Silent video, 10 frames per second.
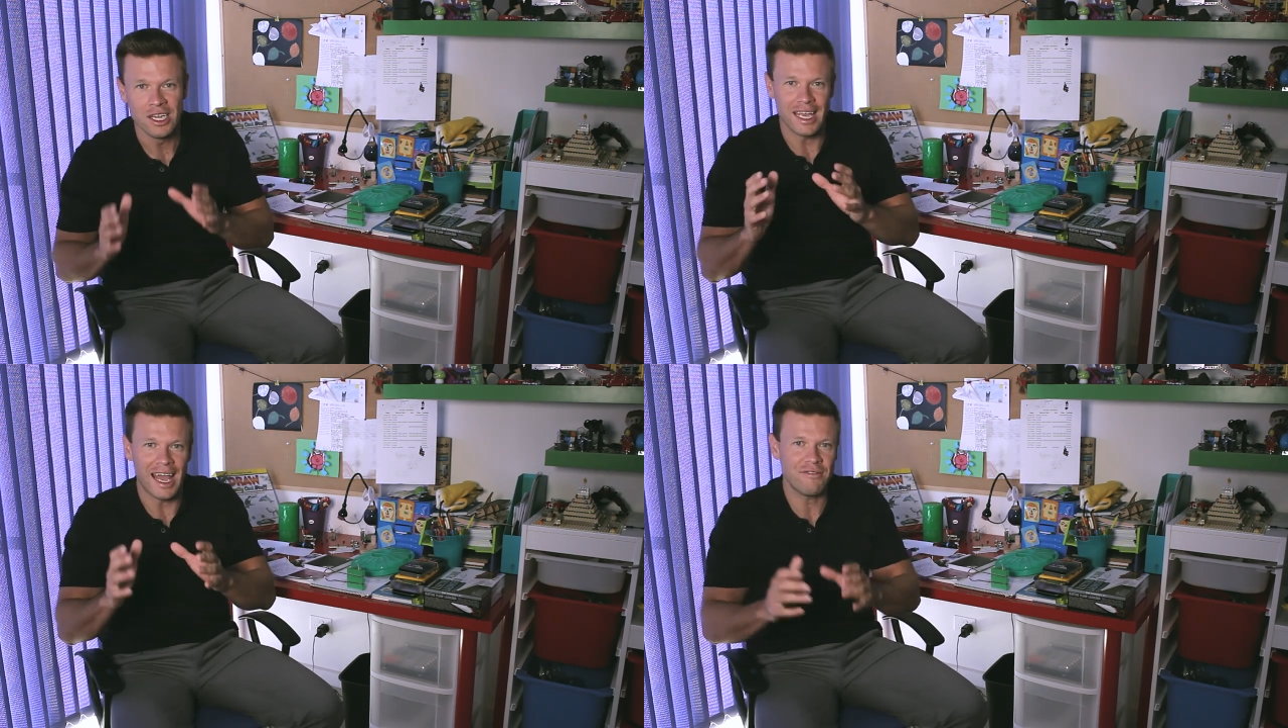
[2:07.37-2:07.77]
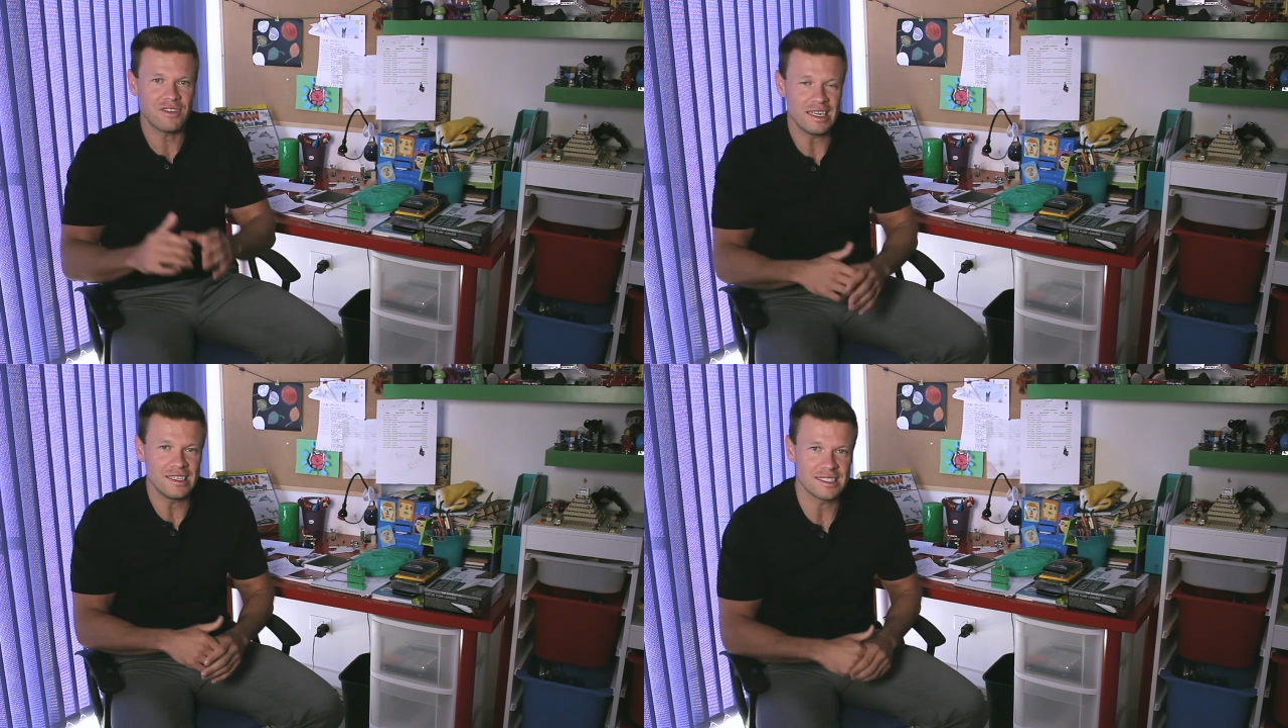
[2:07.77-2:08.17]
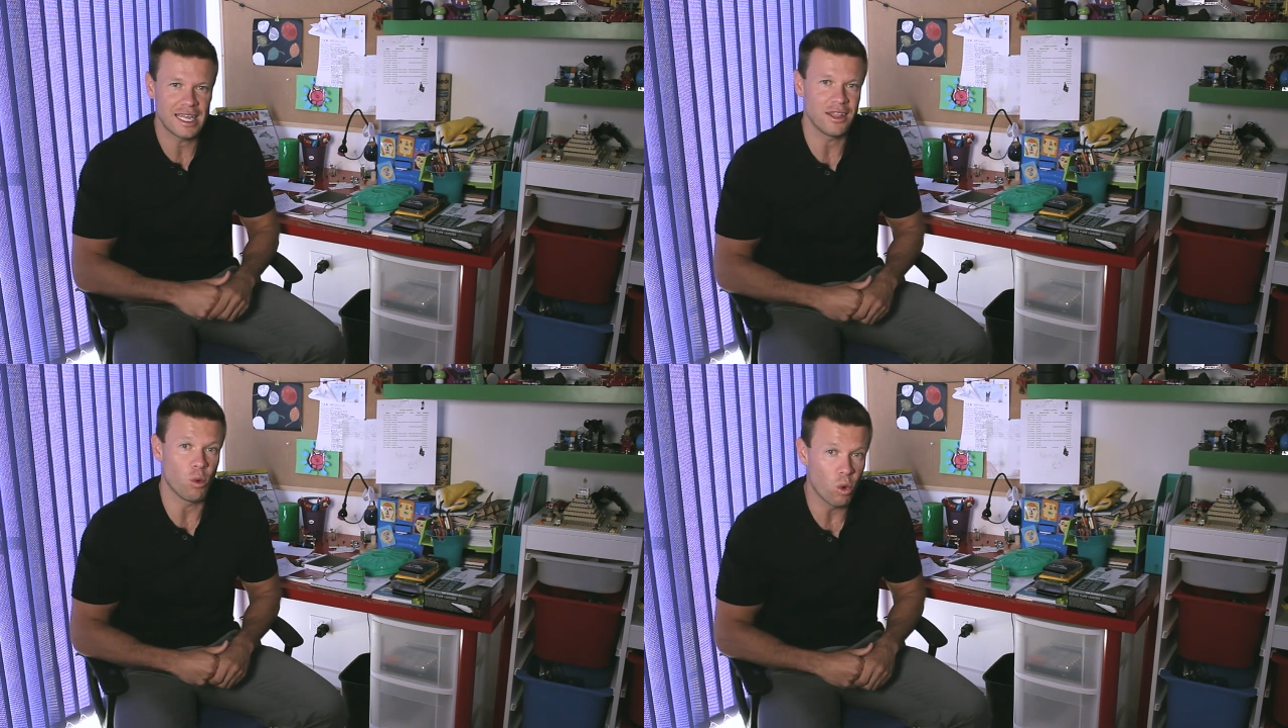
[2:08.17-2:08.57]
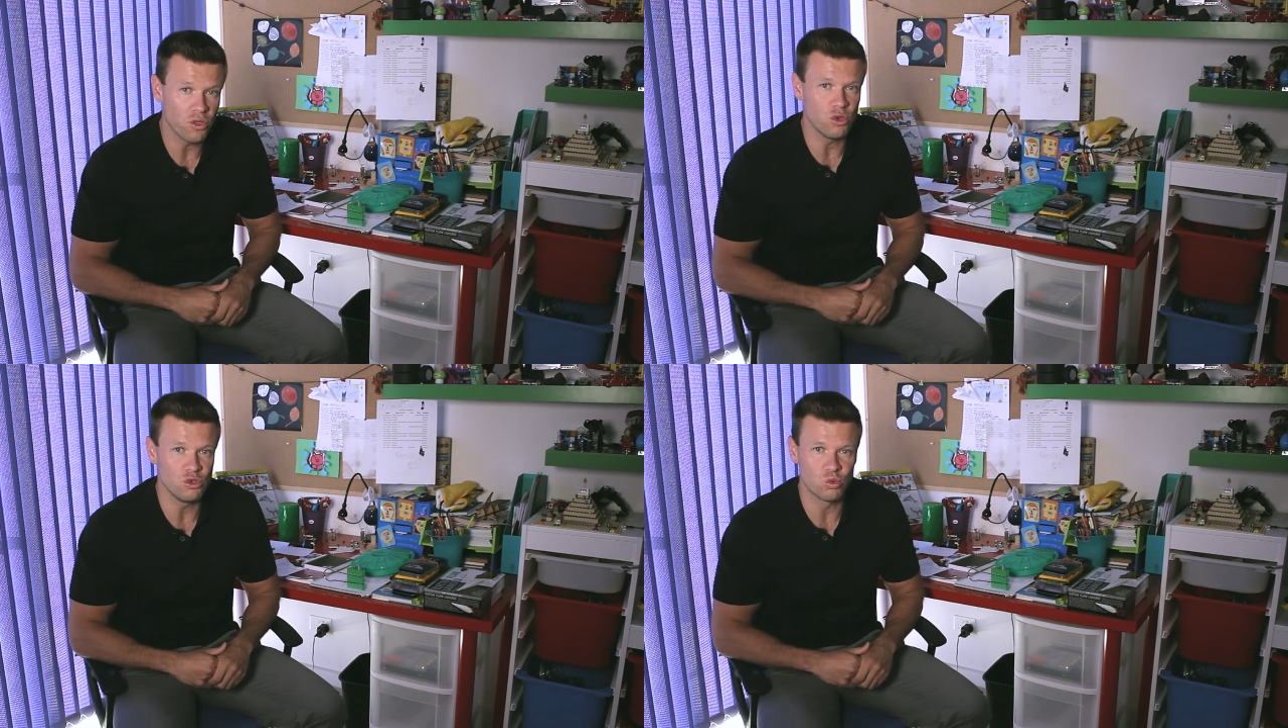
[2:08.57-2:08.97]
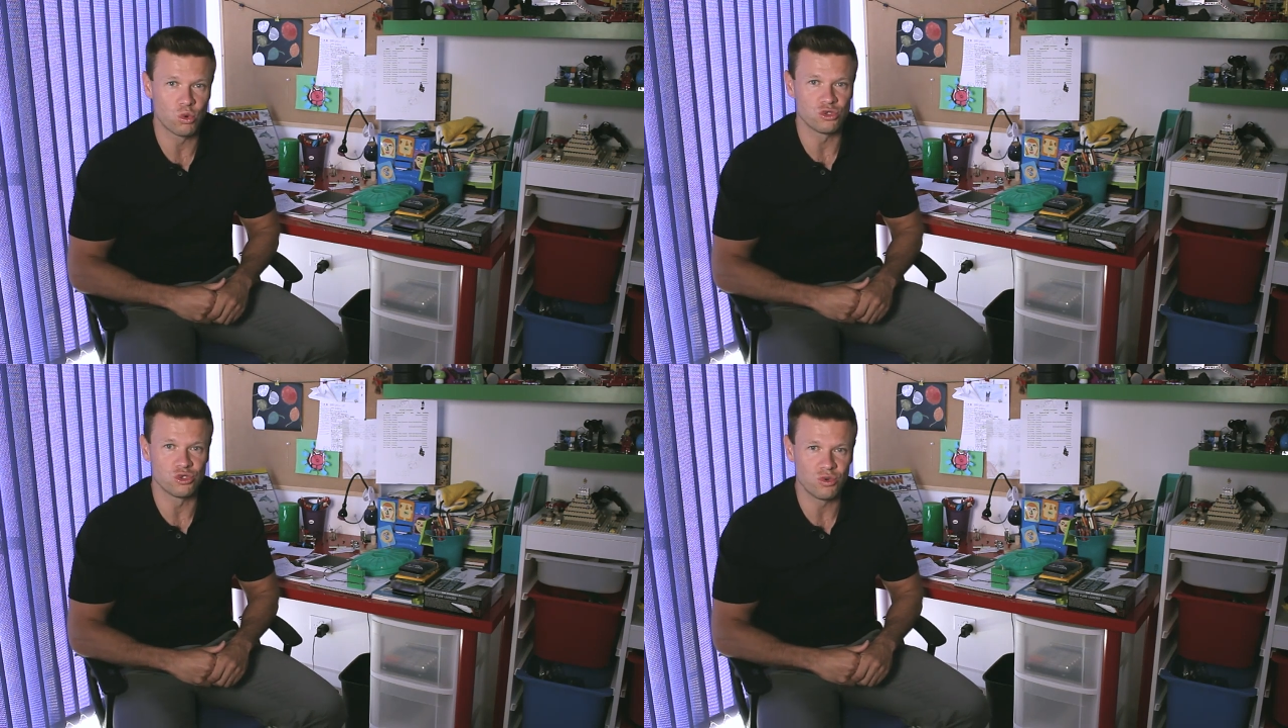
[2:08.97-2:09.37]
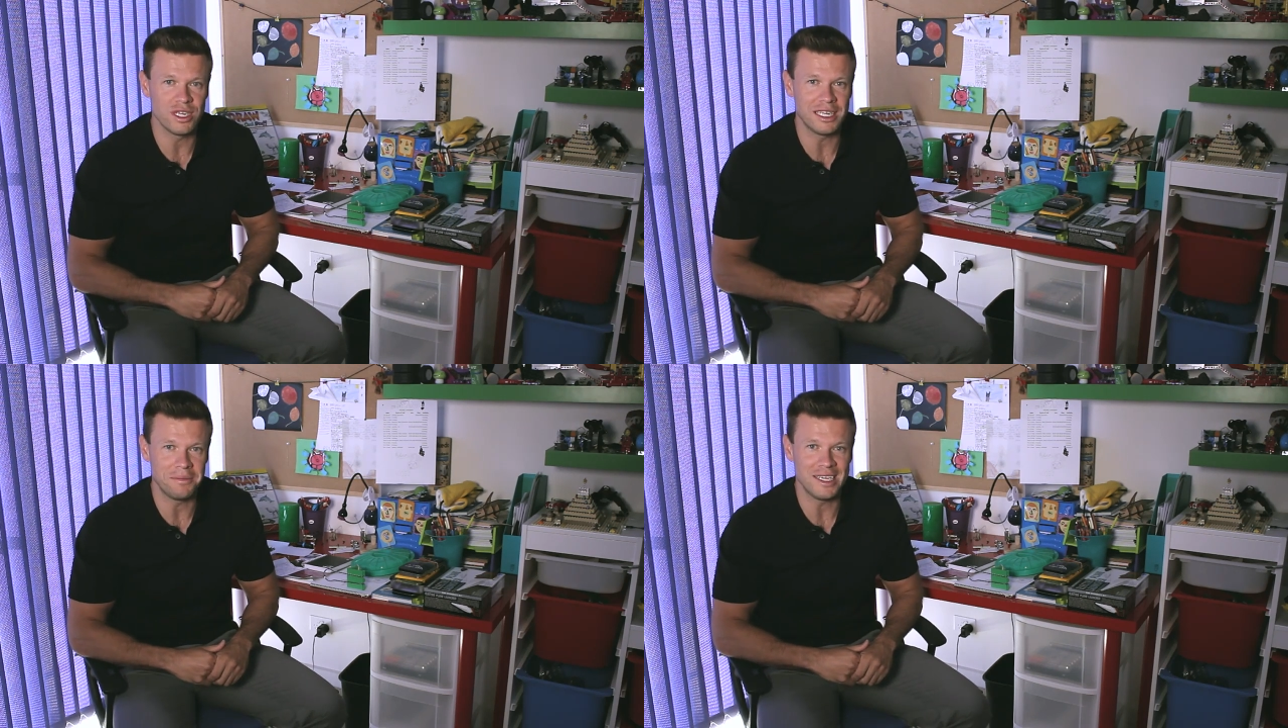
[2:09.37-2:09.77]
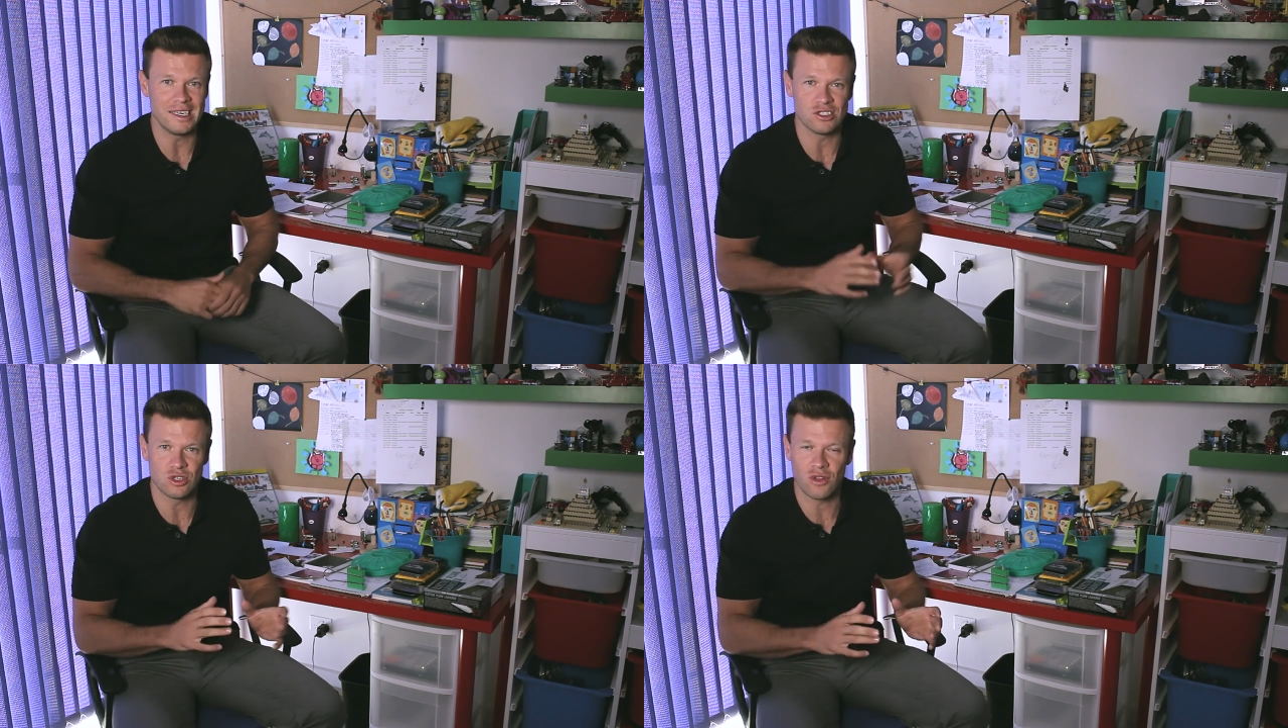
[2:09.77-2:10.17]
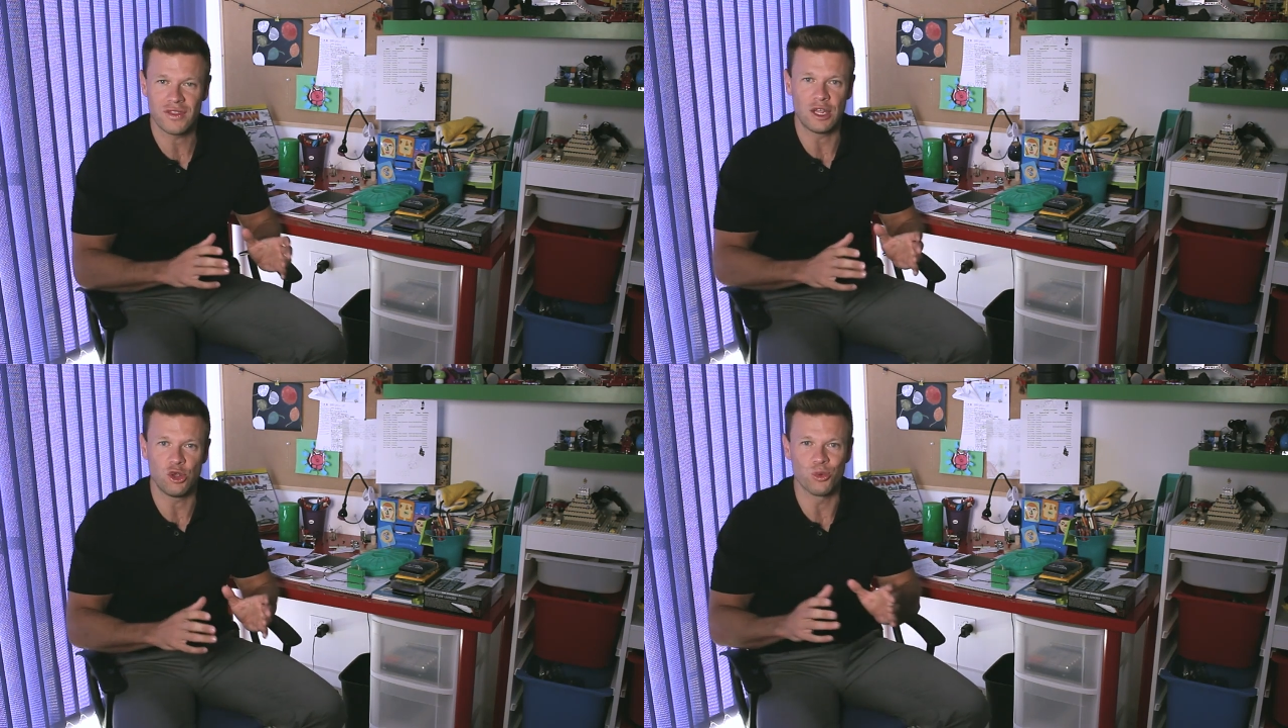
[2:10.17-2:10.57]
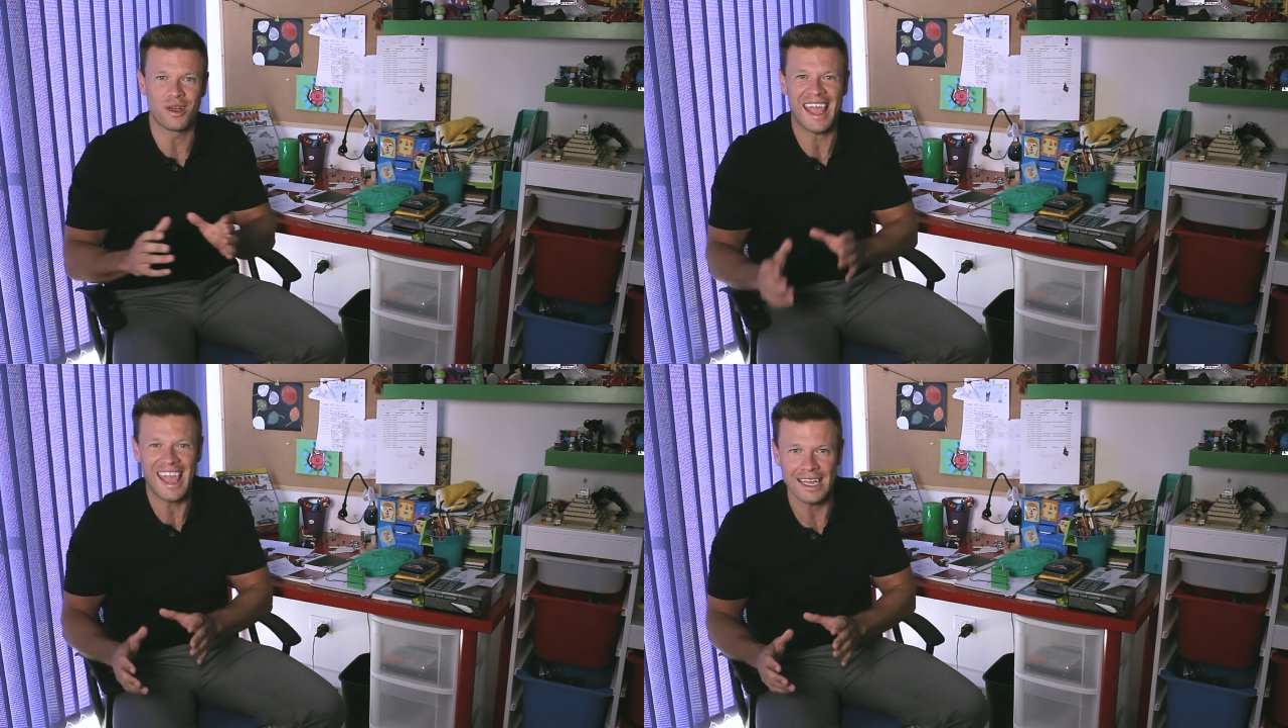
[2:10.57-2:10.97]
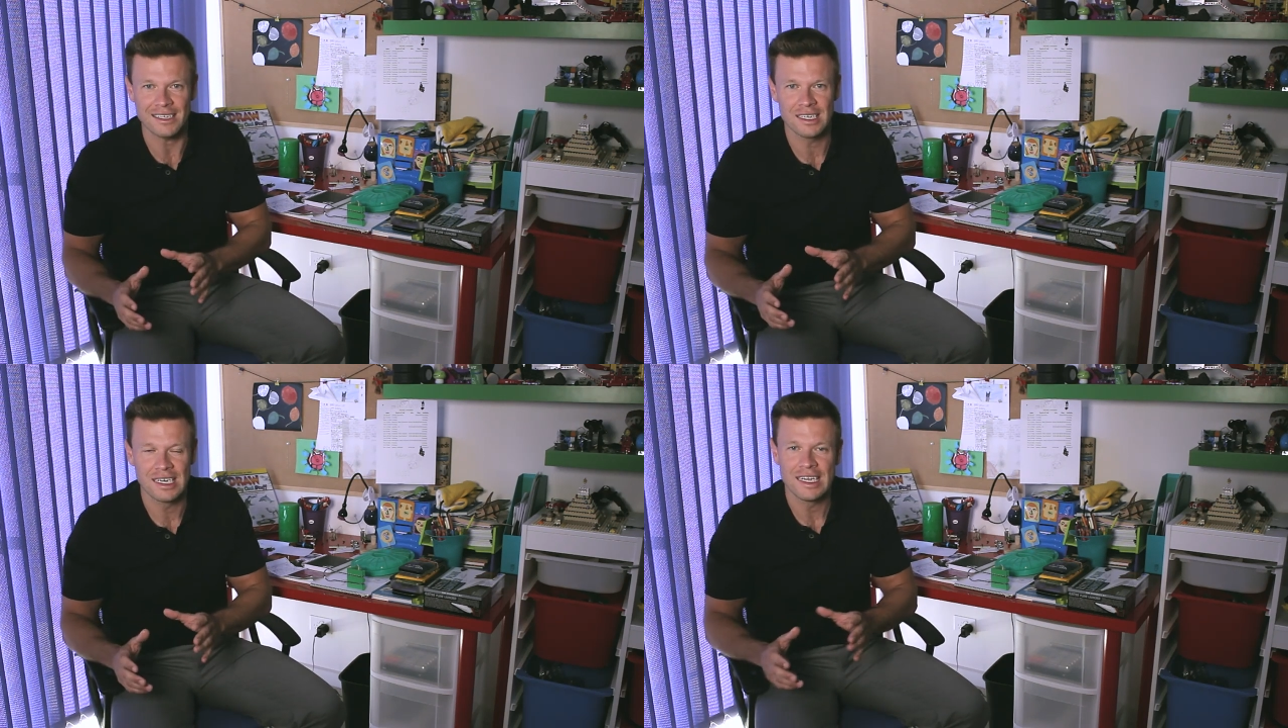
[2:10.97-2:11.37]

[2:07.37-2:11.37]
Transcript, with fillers: You have to understand that what those words really mean is not that you can't.